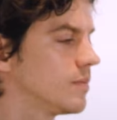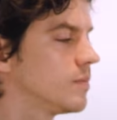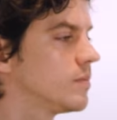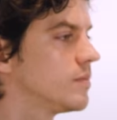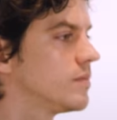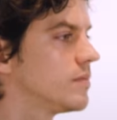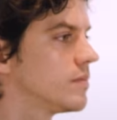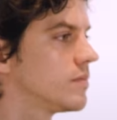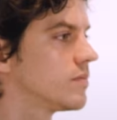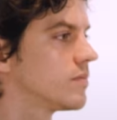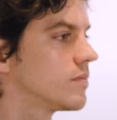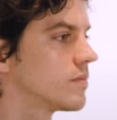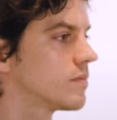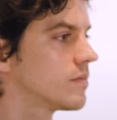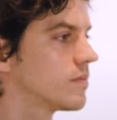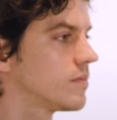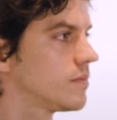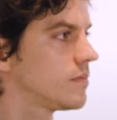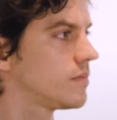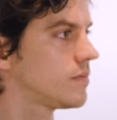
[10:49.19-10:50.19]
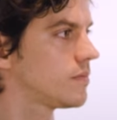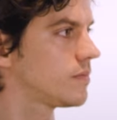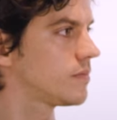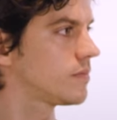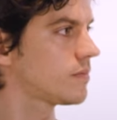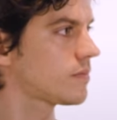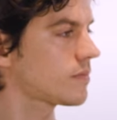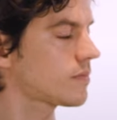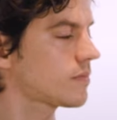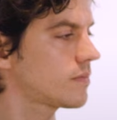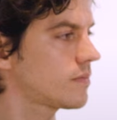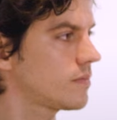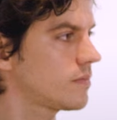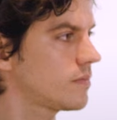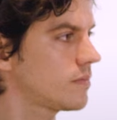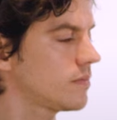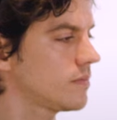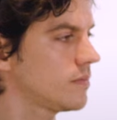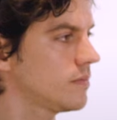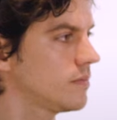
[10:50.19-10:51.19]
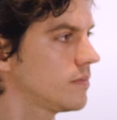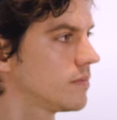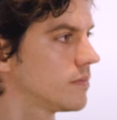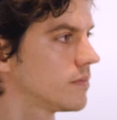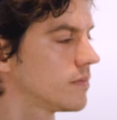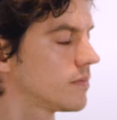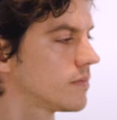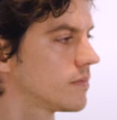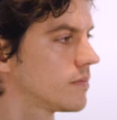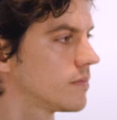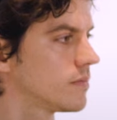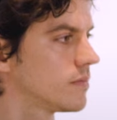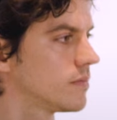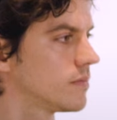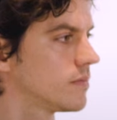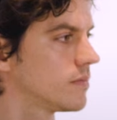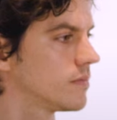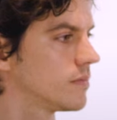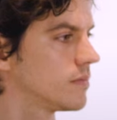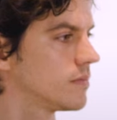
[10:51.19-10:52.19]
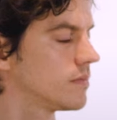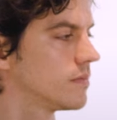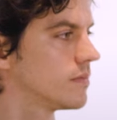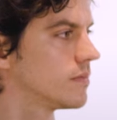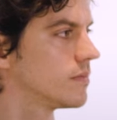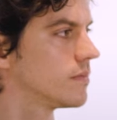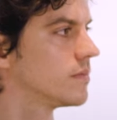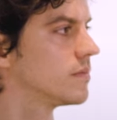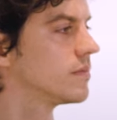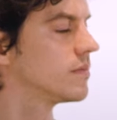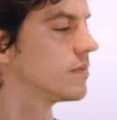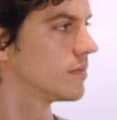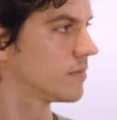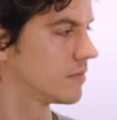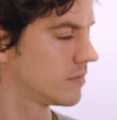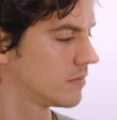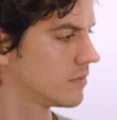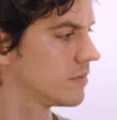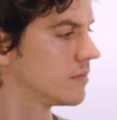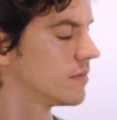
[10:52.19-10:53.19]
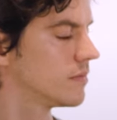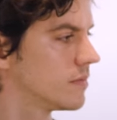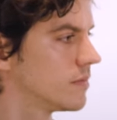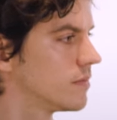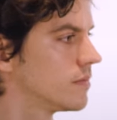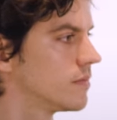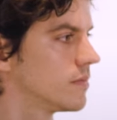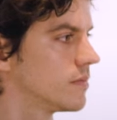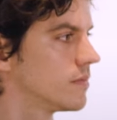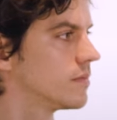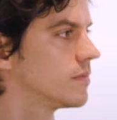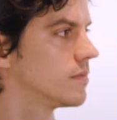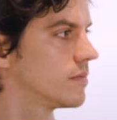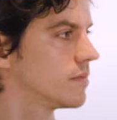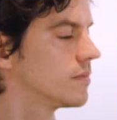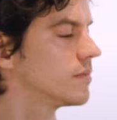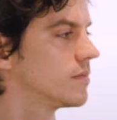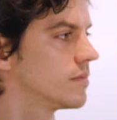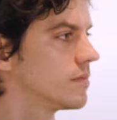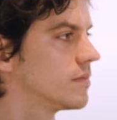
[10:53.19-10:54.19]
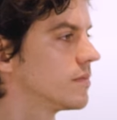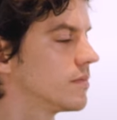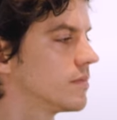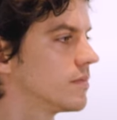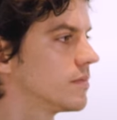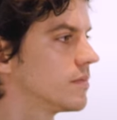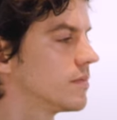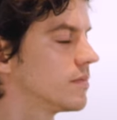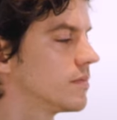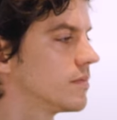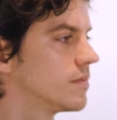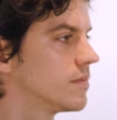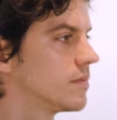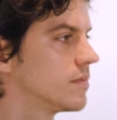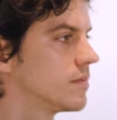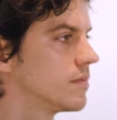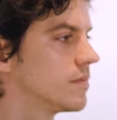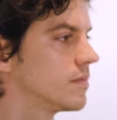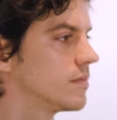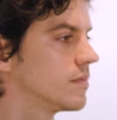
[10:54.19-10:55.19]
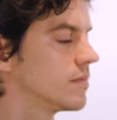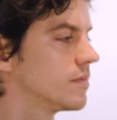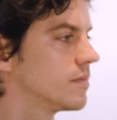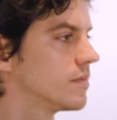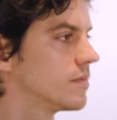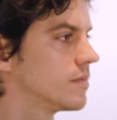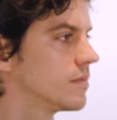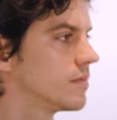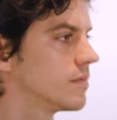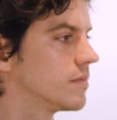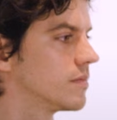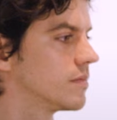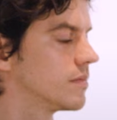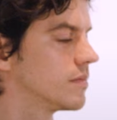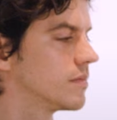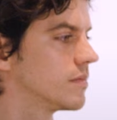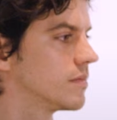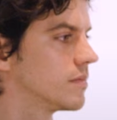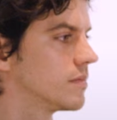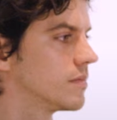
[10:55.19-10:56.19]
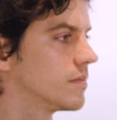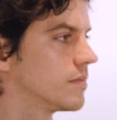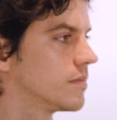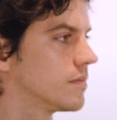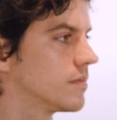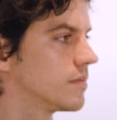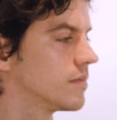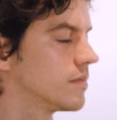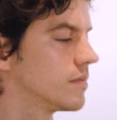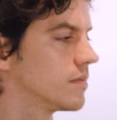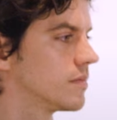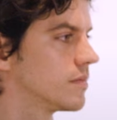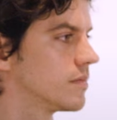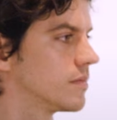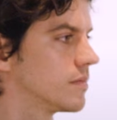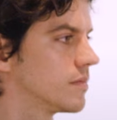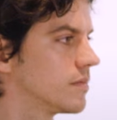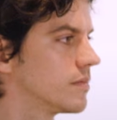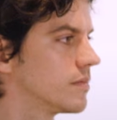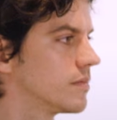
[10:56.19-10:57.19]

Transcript: The person shown says nothing.